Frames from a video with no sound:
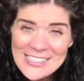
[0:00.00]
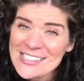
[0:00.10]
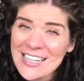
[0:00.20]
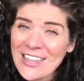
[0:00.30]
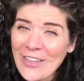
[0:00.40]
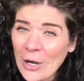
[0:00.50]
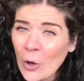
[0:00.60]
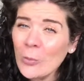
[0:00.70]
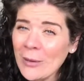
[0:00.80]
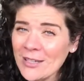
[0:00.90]
singing that
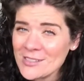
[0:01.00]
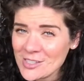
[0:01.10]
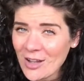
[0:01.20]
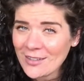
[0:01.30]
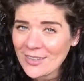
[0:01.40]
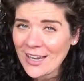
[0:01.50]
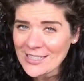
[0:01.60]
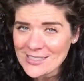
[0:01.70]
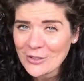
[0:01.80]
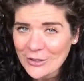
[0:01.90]
opening song that
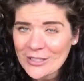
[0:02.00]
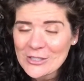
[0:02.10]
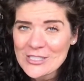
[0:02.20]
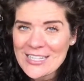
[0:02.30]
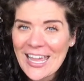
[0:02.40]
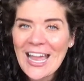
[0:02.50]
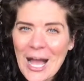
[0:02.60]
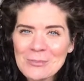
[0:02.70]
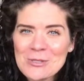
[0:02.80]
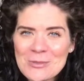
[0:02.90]
I did earlier today,
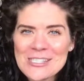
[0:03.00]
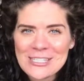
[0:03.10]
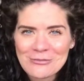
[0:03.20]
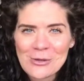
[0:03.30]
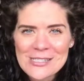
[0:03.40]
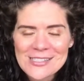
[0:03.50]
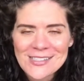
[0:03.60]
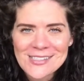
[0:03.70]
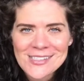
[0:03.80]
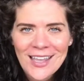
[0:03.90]
Optimistic
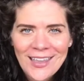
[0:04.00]
Voices.